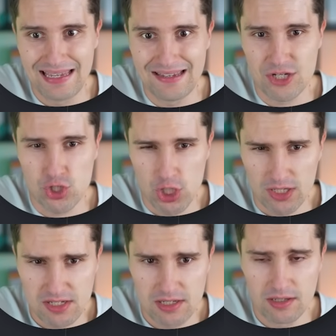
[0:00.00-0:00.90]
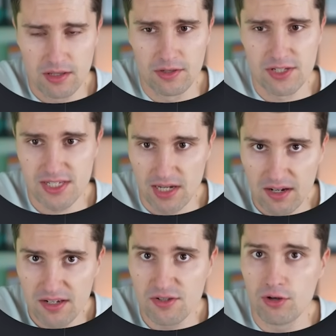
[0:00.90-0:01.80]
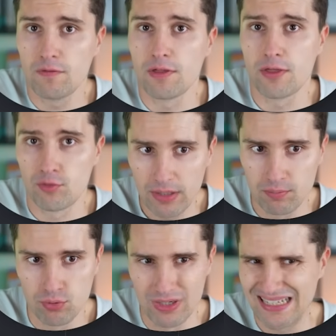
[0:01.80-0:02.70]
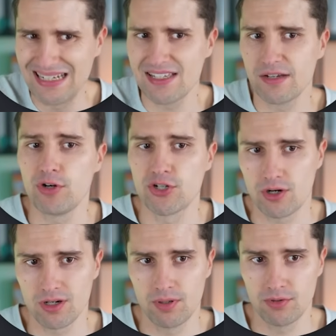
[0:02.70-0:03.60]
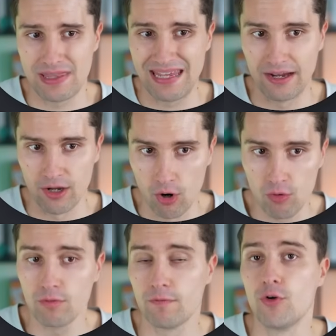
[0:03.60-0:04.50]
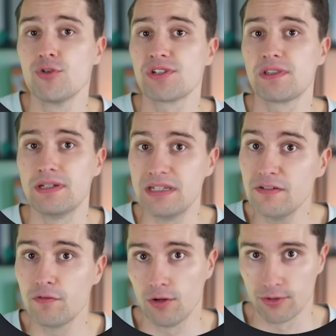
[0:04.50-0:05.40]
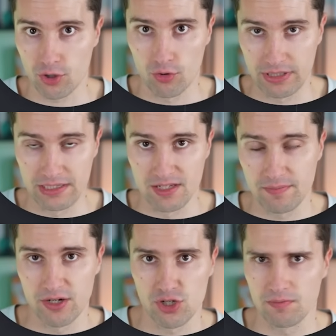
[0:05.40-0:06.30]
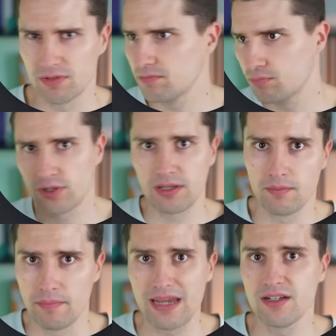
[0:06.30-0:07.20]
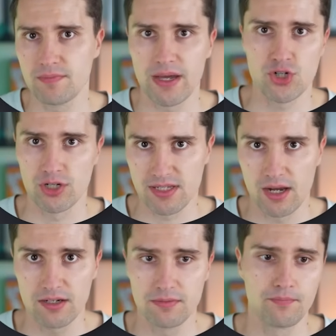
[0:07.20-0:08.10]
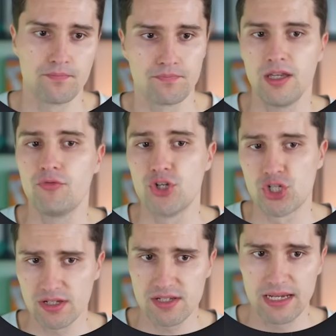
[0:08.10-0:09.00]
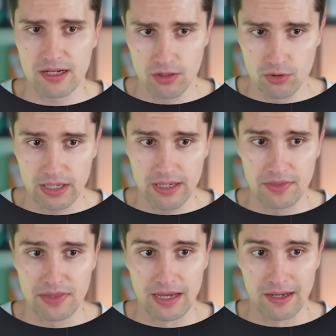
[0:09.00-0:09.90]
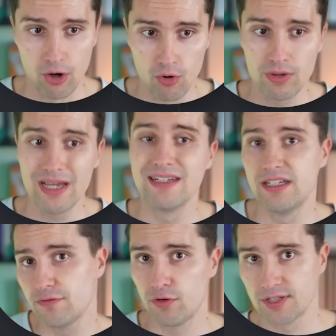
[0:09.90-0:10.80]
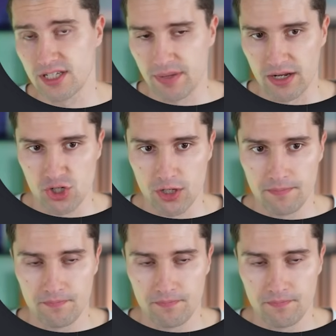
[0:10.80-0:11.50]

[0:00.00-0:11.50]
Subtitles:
is just the size of the thread pool, at least if we talk about the IO versus the default coroutine dispatcher. Putting the main dispatcher aside, if we just take a look at the IO and default dispatcher,